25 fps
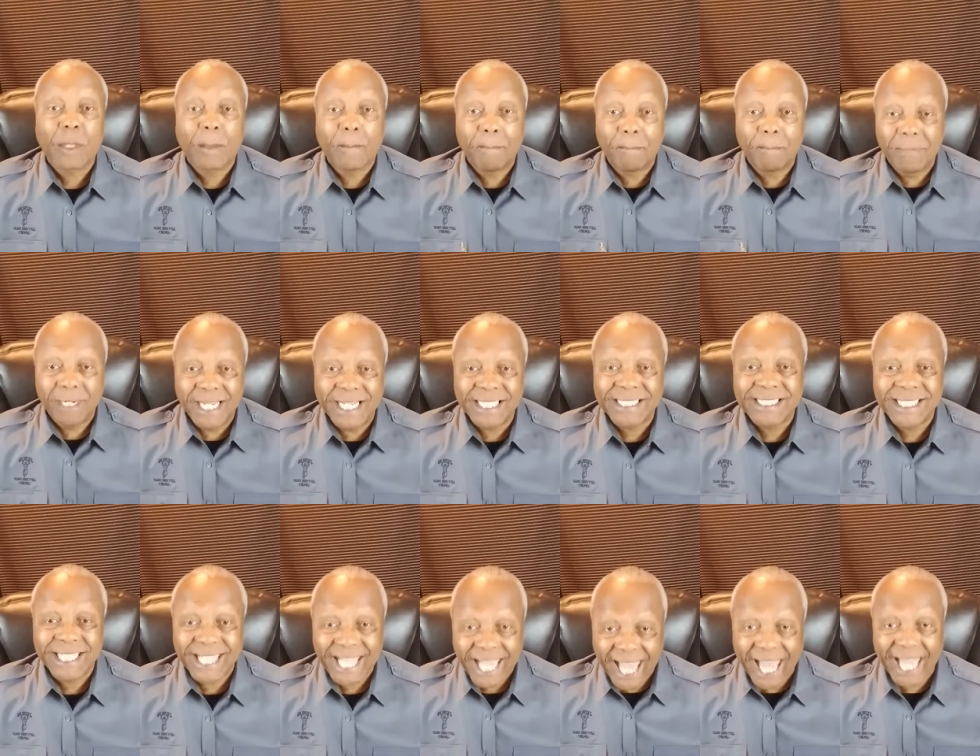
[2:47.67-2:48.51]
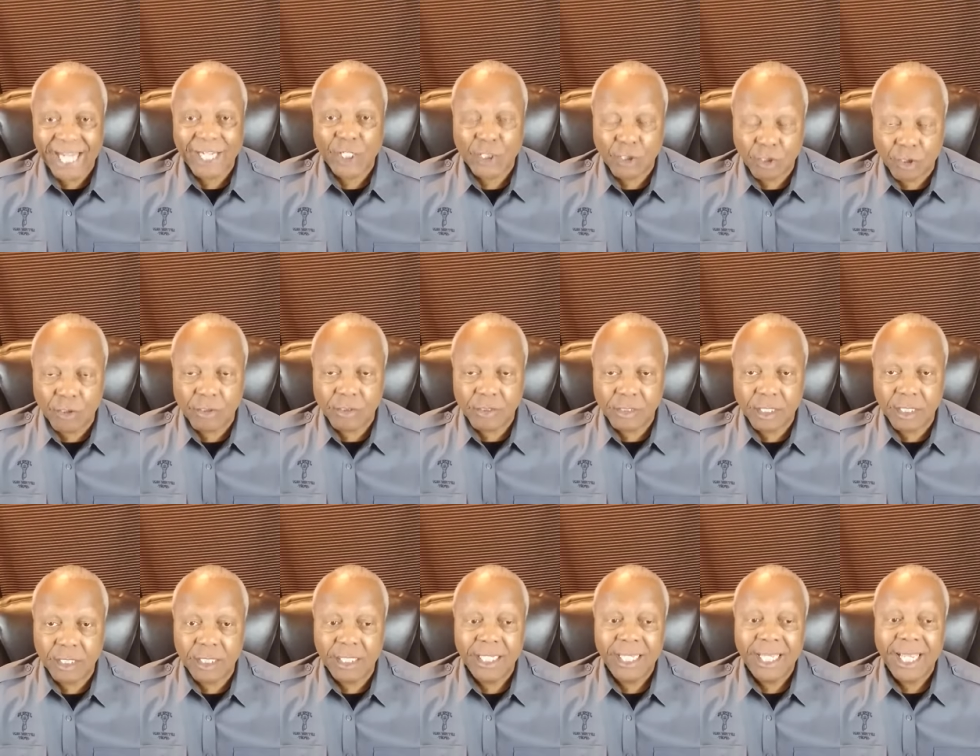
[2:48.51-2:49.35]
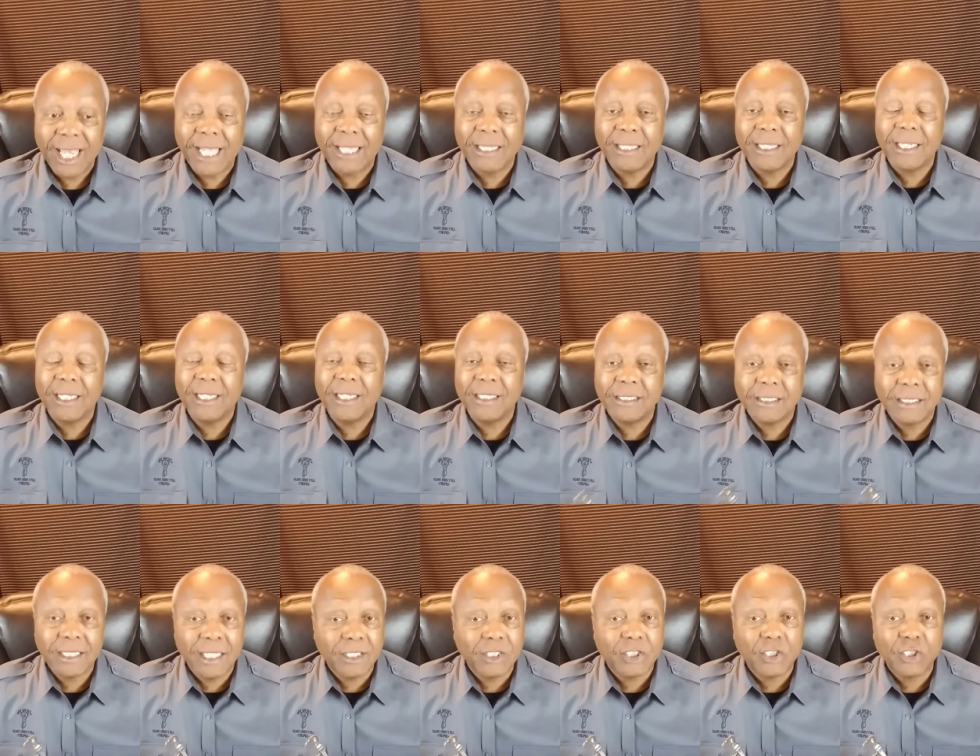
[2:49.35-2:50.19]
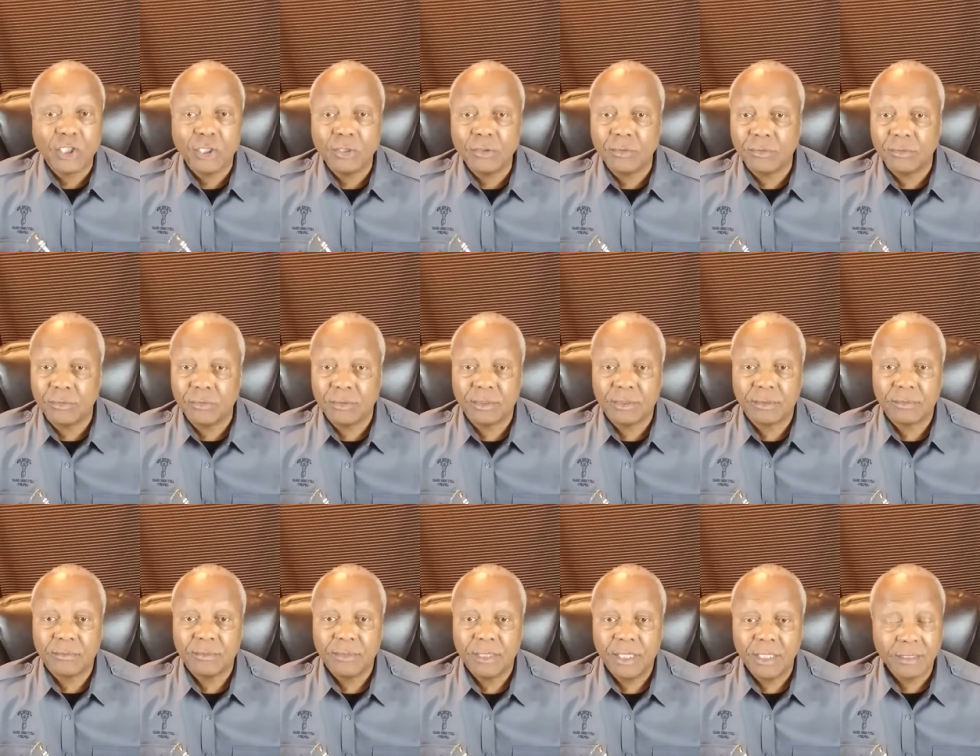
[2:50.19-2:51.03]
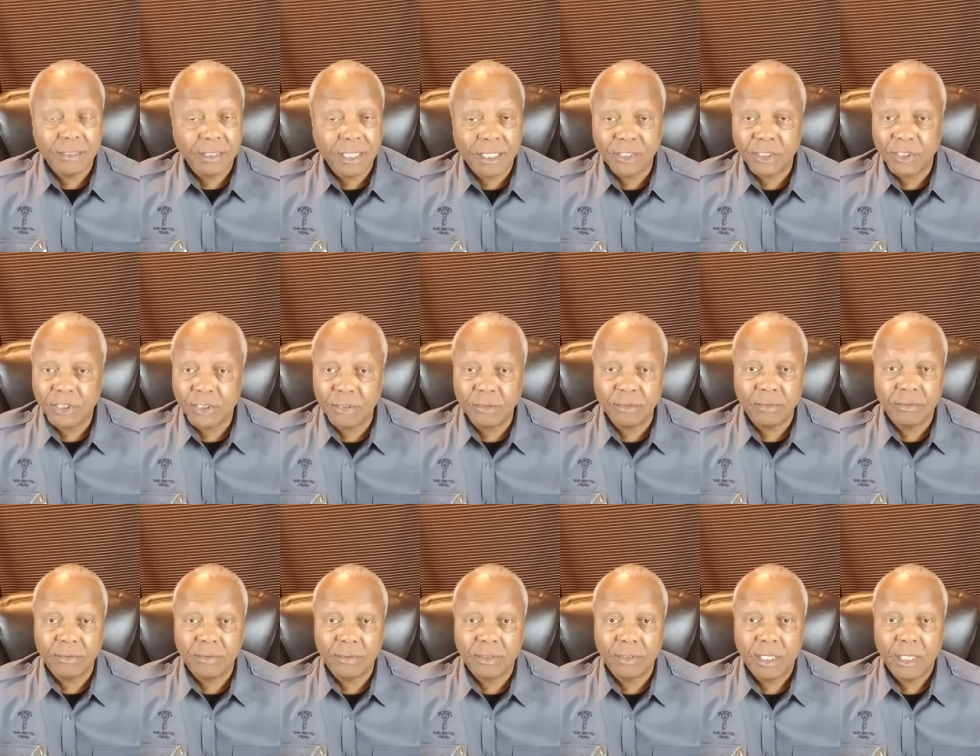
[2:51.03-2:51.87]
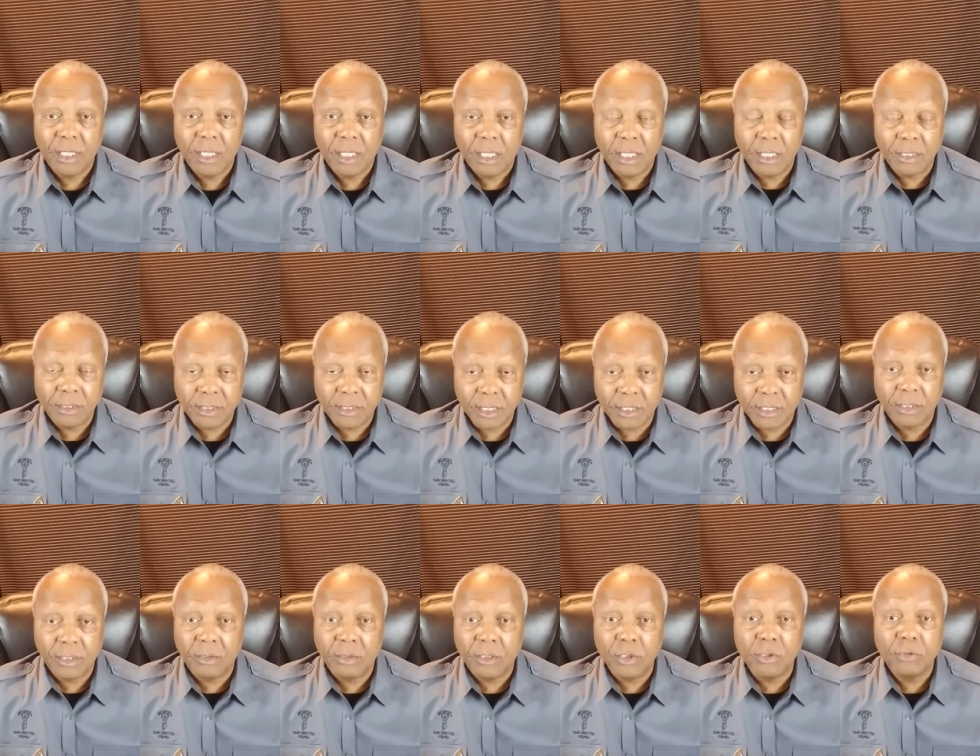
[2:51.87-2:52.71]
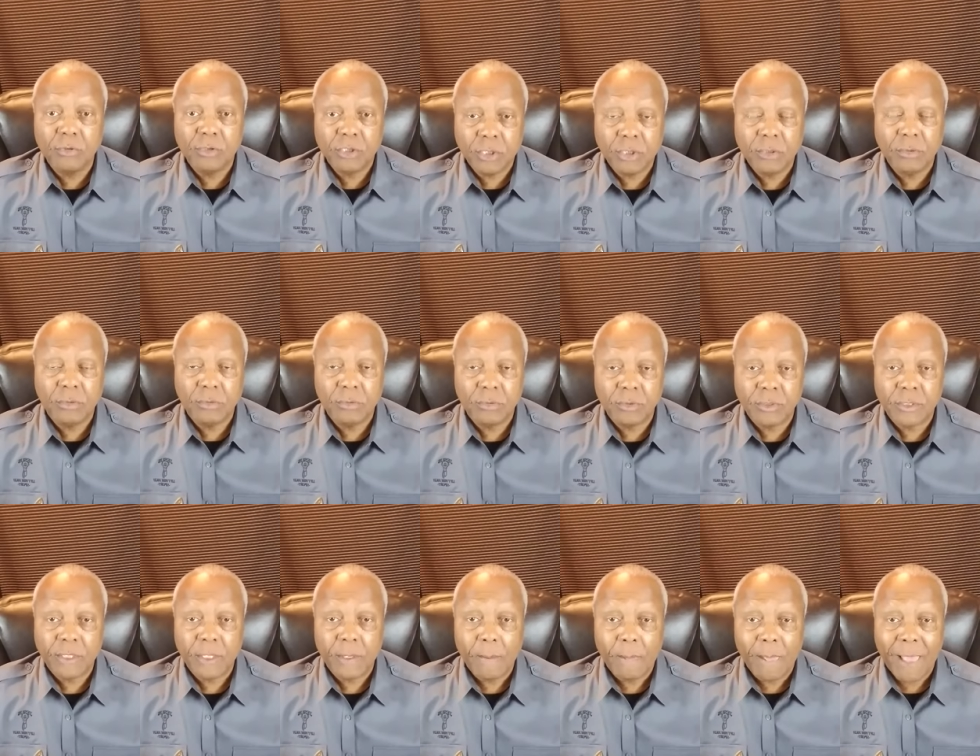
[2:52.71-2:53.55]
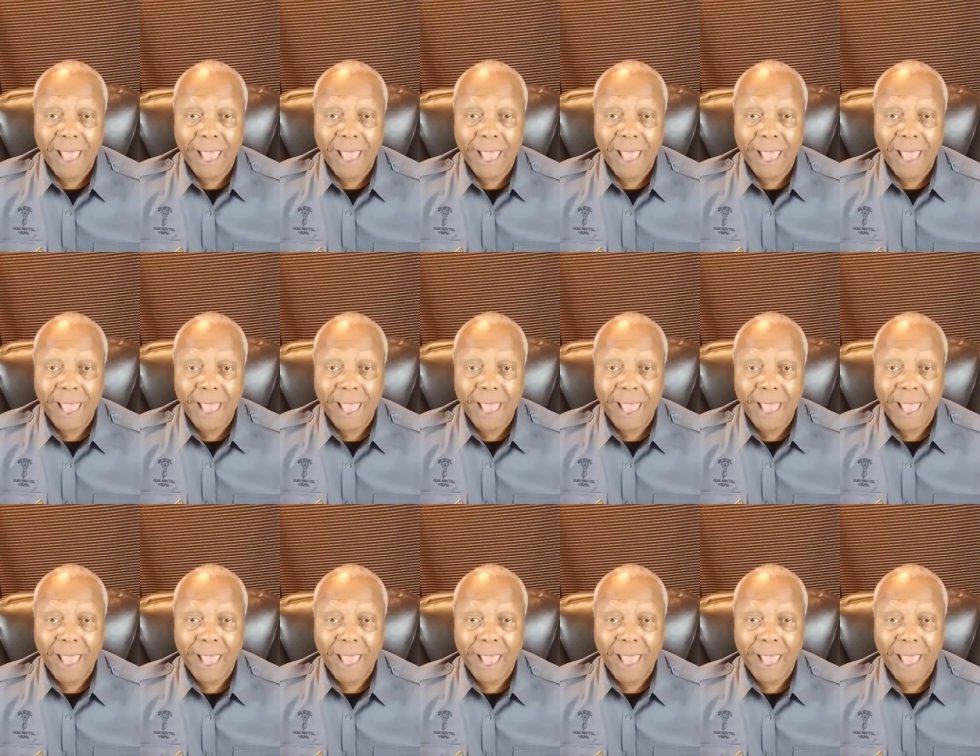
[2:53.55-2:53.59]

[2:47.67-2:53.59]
blessing and cursing. And then he says, choose. He says, choose. He said, you know, you choose.